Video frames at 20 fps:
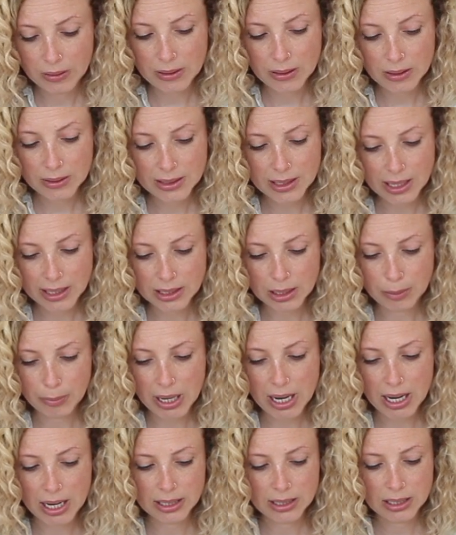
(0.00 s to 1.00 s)
sanding
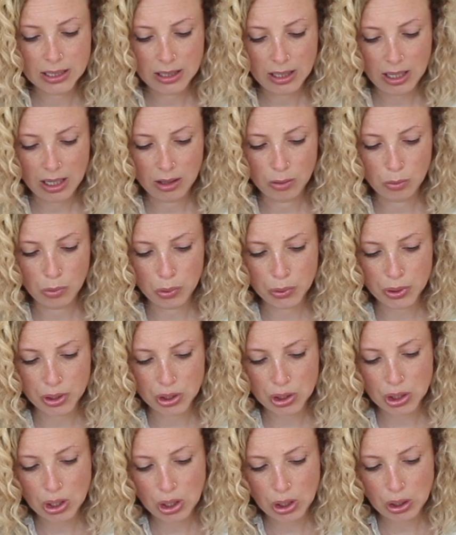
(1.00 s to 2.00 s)
pad in the water
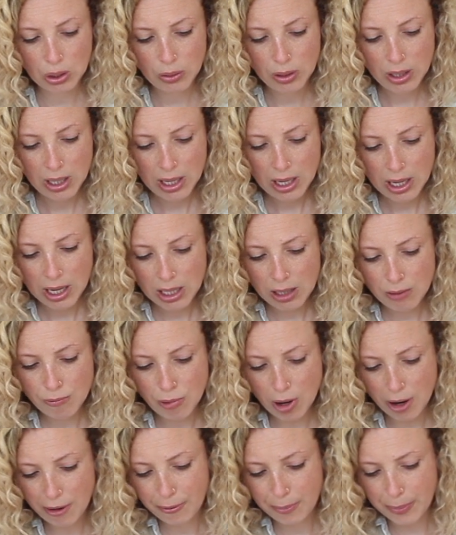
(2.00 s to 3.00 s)
too. Any
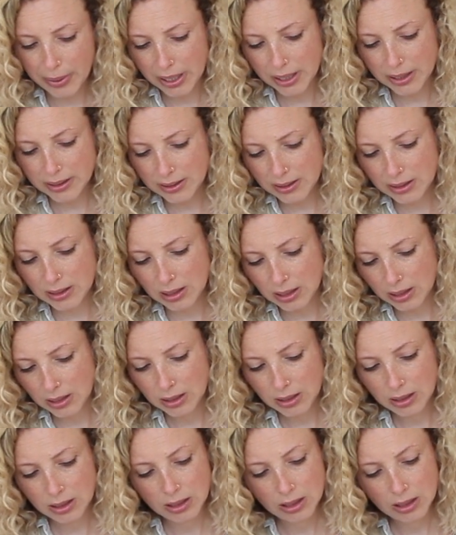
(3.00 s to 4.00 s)
rough bits,